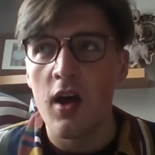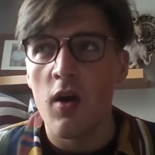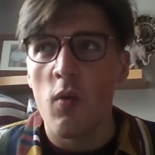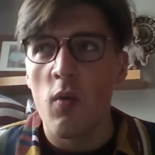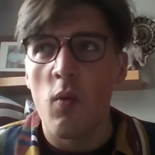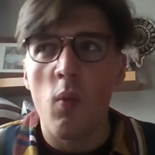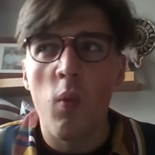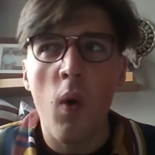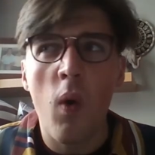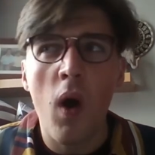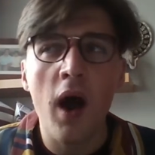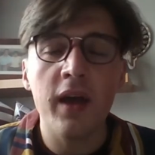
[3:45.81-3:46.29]

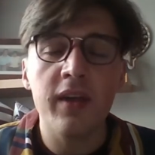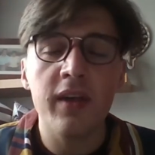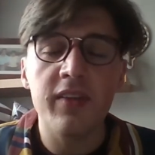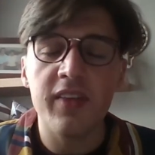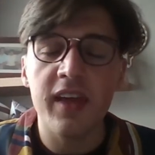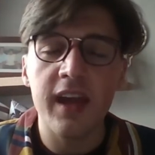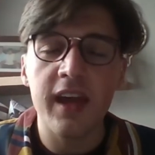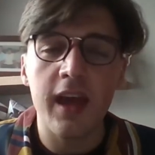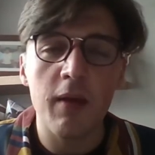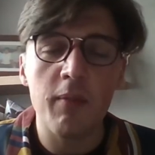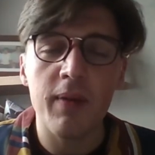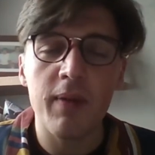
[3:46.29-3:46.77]
why
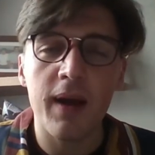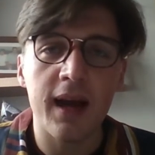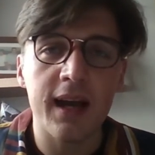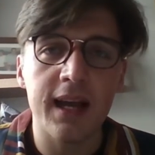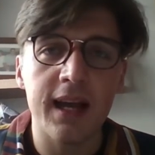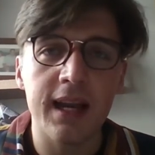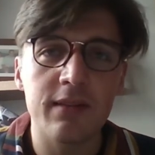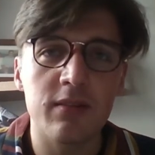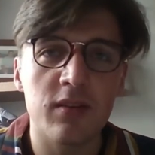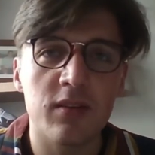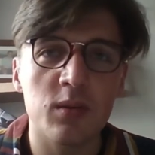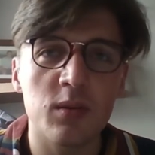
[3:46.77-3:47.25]
thinking back I
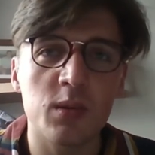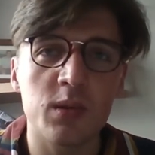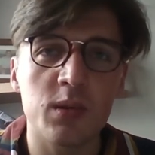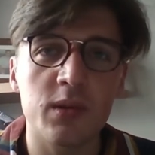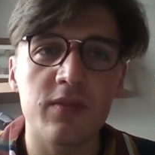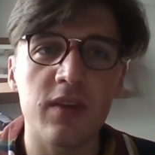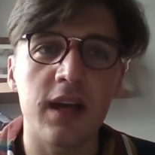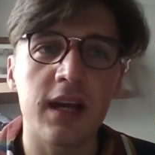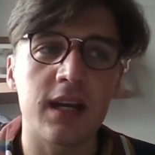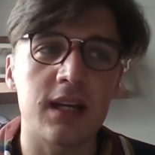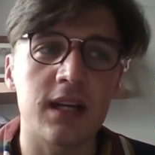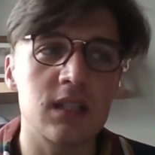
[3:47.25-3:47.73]
never thought of
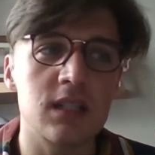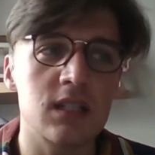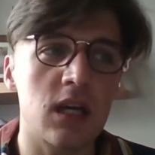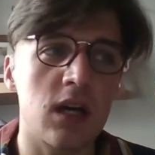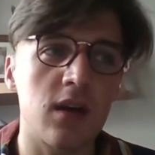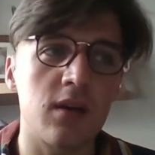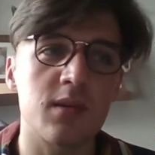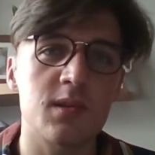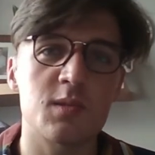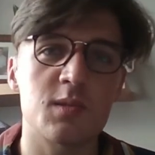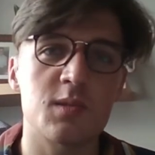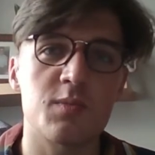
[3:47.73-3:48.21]
like a
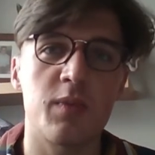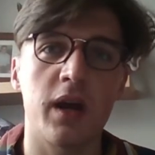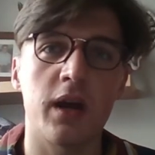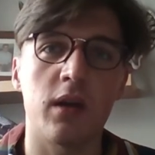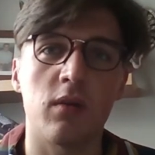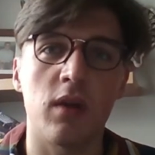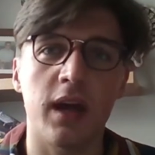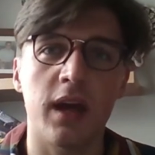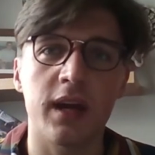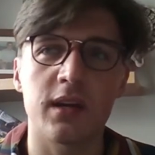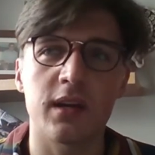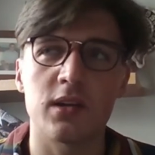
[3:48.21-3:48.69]
dark spray
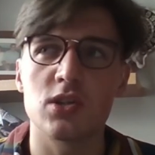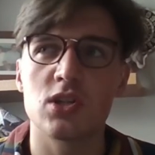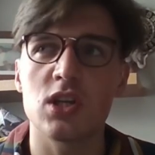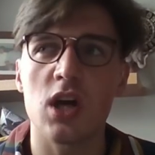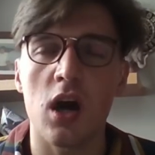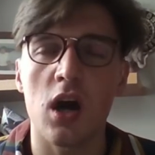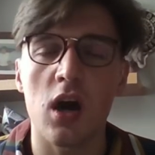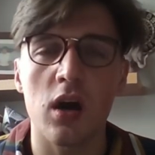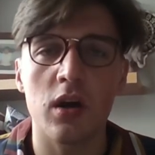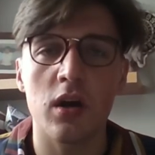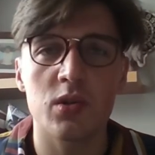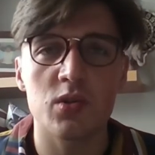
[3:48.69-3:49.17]
or like a
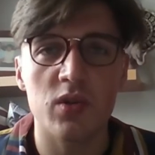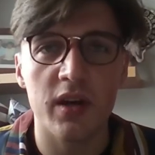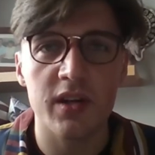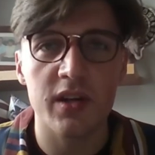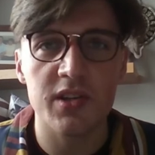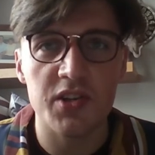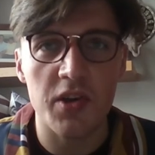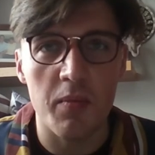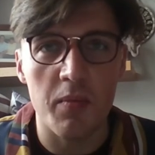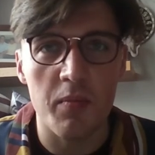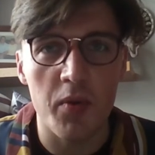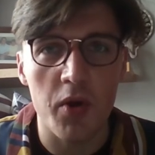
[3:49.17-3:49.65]
dark dry
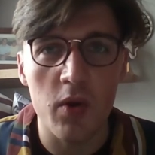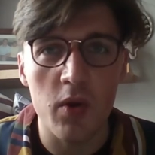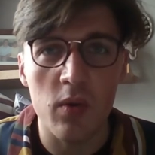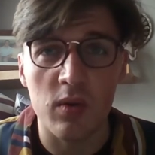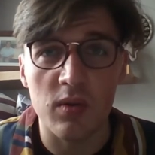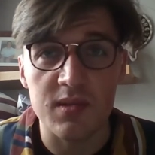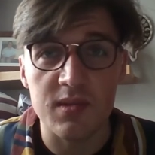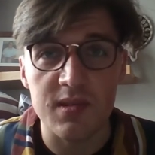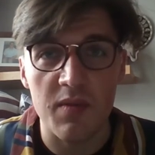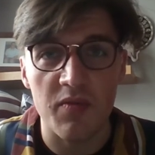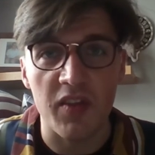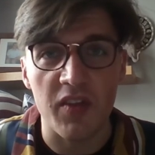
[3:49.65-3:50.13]
shampoo
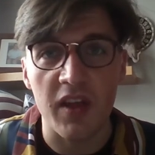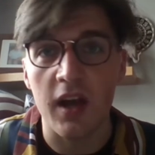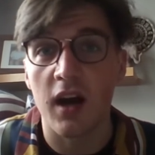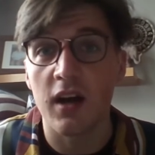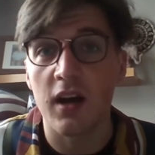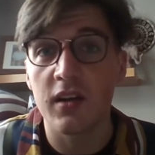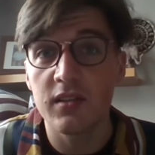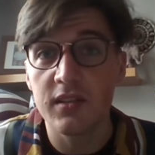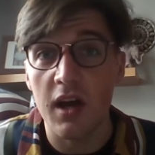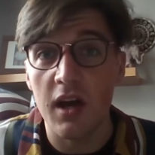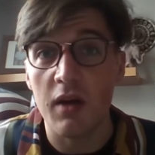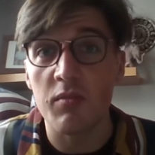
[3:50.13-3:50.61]
or something,
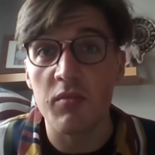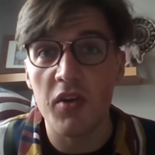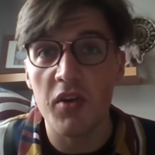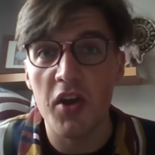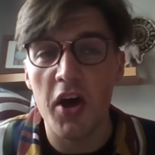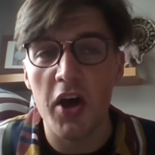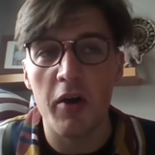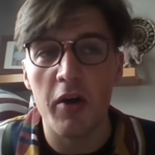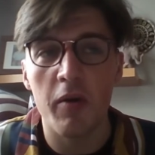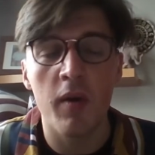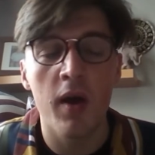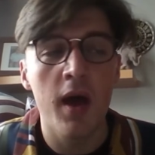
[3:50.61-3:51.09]
I don't
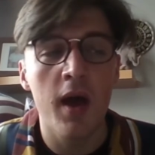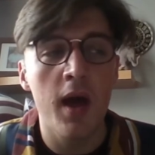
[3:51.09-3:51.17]
know.